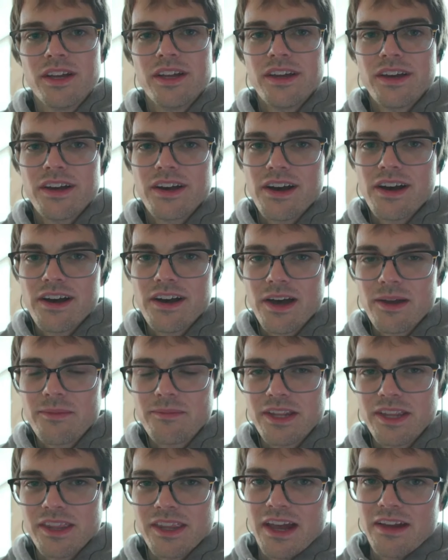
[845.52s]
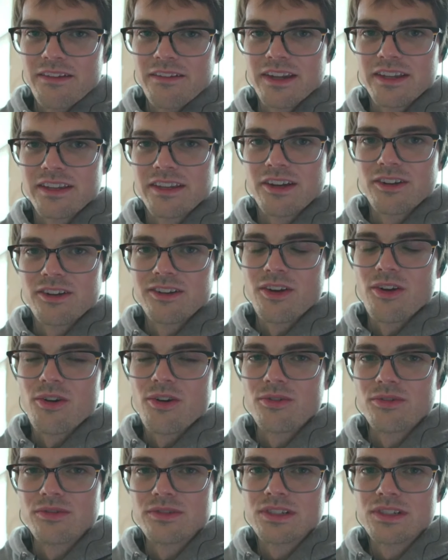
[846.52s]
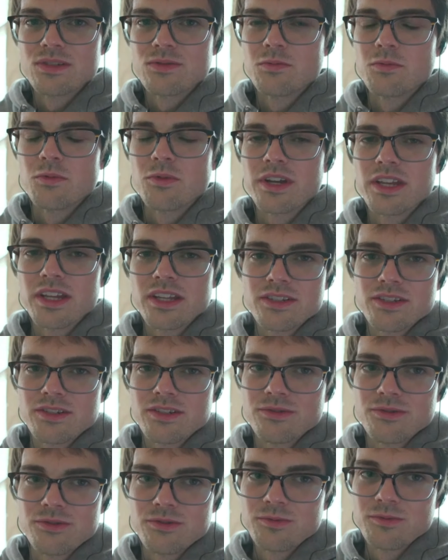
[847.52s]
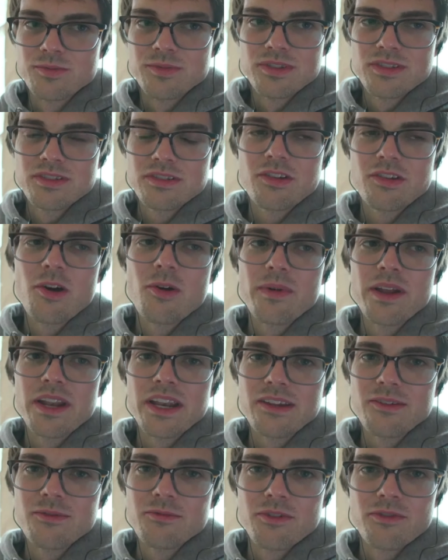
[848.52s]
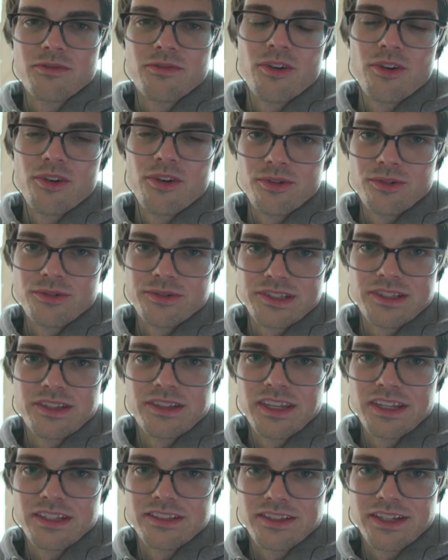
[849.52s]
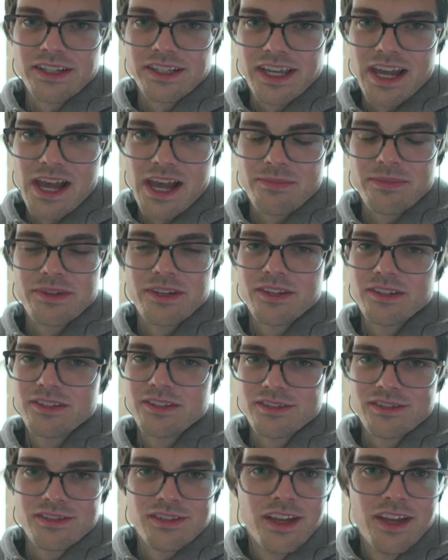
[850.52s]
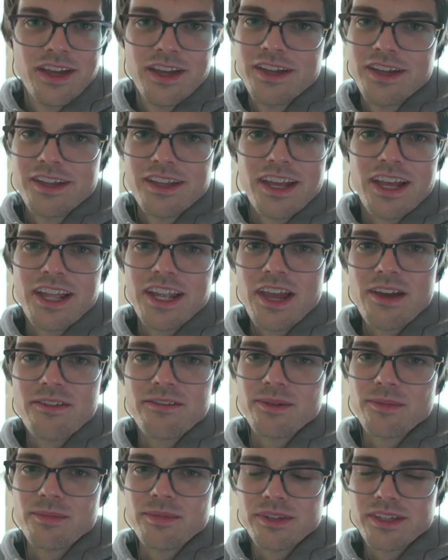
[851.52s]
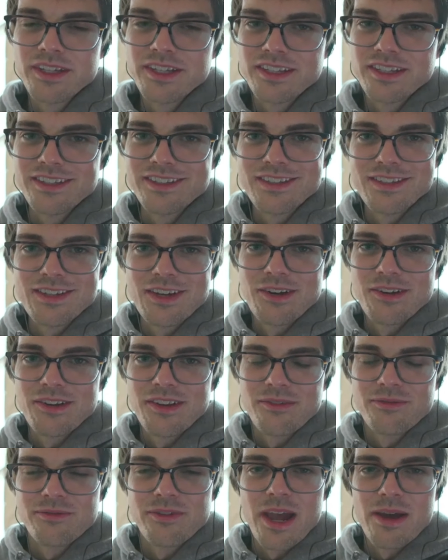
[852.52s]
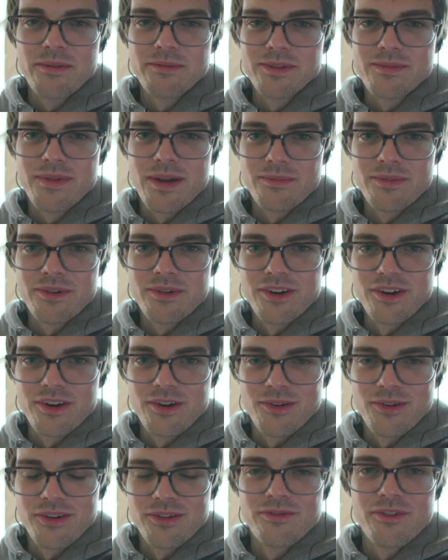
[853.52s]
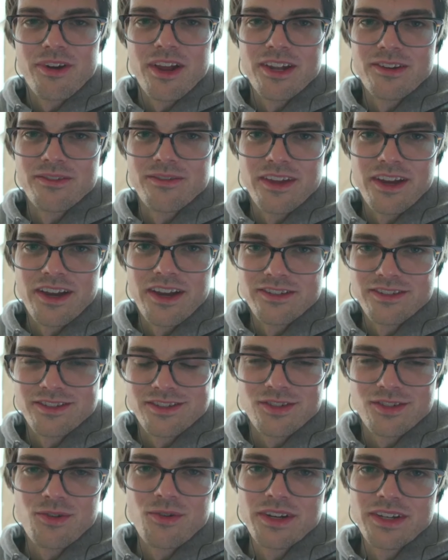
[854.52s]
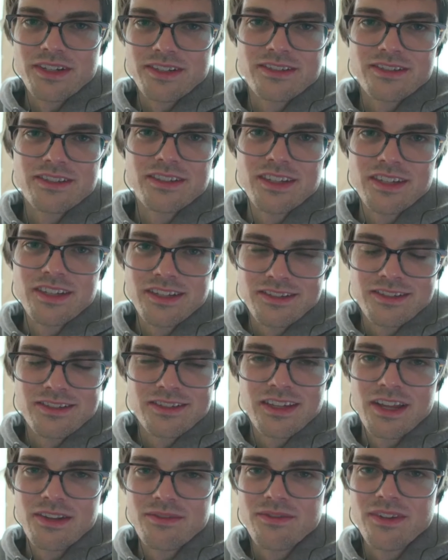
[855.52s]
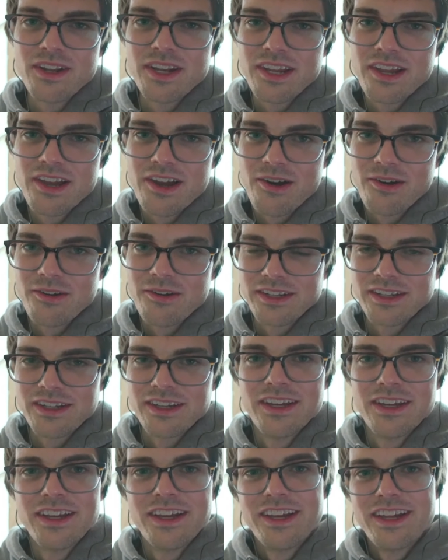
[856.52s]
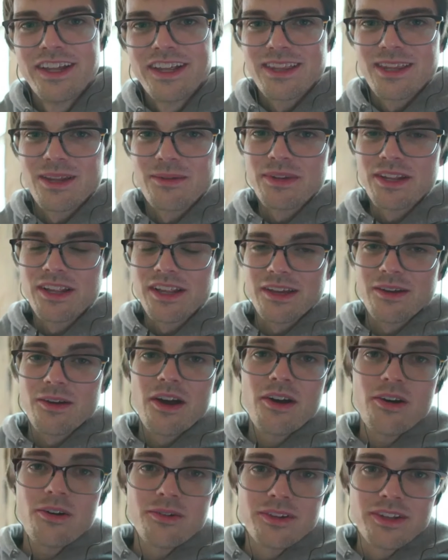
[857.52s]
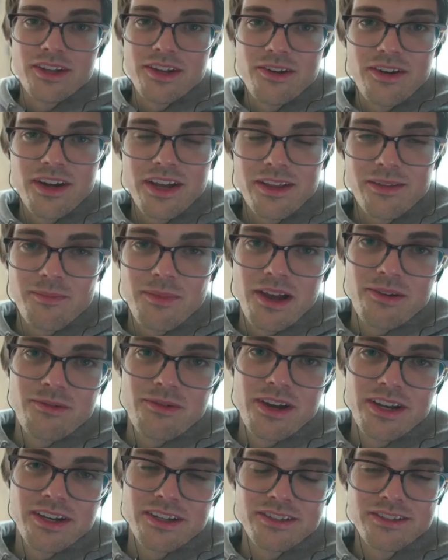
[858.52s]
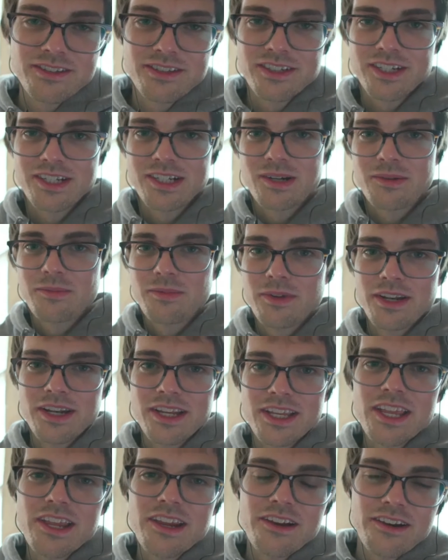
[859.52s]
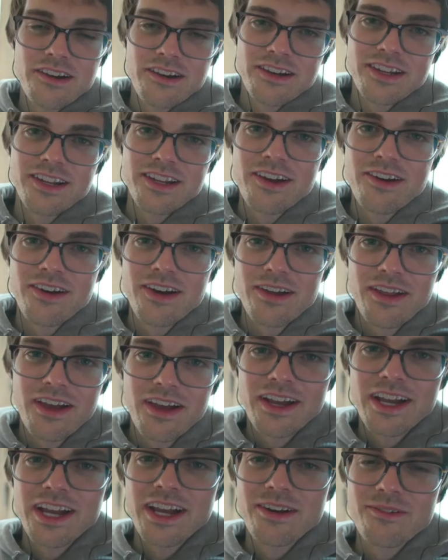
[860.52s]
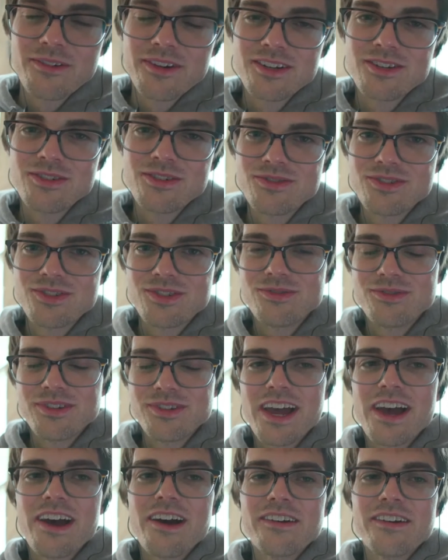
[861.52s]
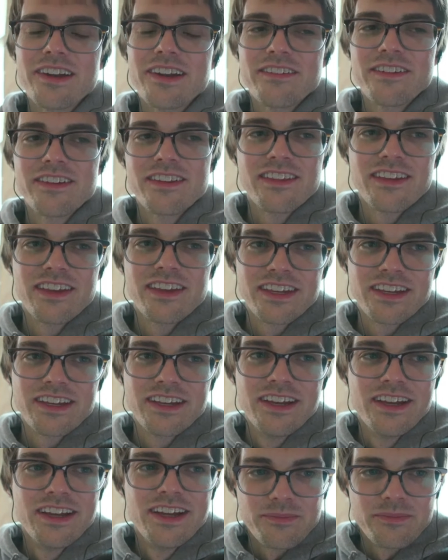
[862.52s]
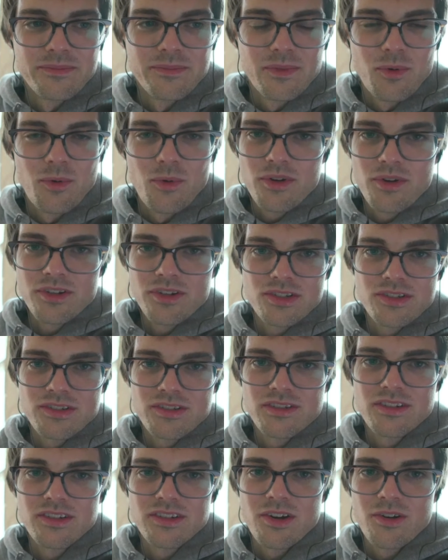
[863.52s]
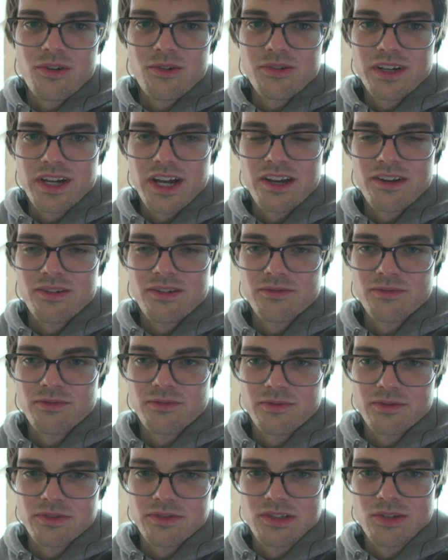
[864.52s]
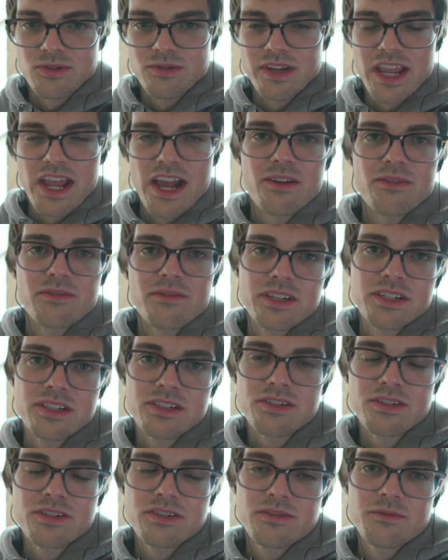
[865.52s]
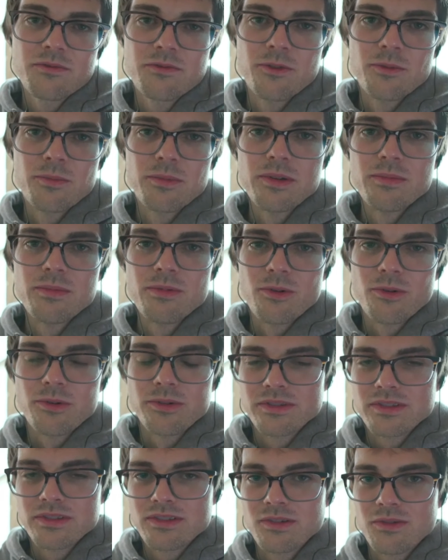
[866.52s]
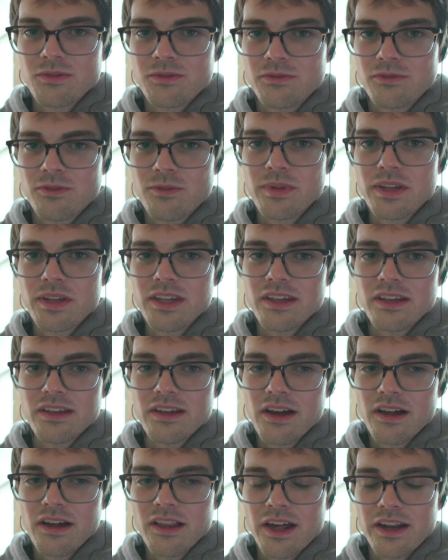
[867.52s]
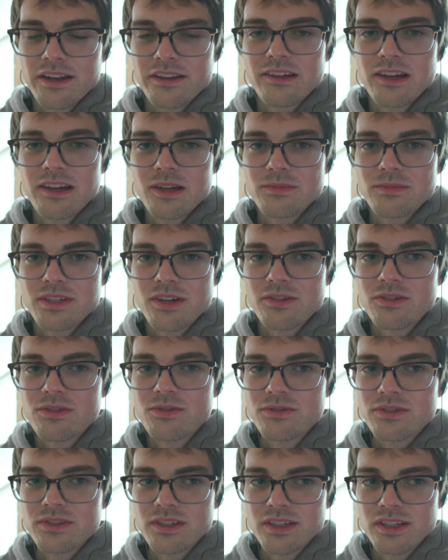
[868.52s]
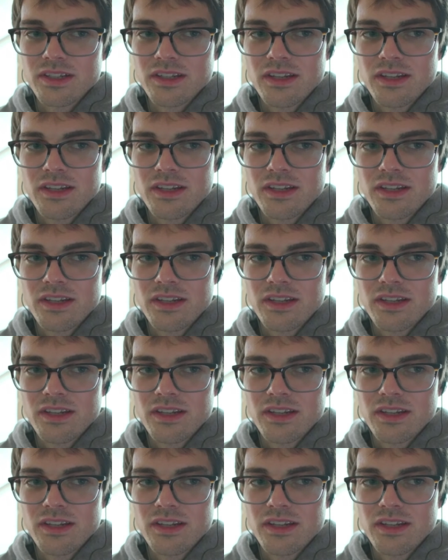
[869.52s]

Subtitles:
I mean, that right there alone will get you so many referrals and things like that, because inevitably a family member or a friend of theirs is going to see said video and then be like, oh, my wedding's in a year, I kind of want to use you now and everything. Or just, kind of doing outreach for people. So for me, a lot of times I'll use it,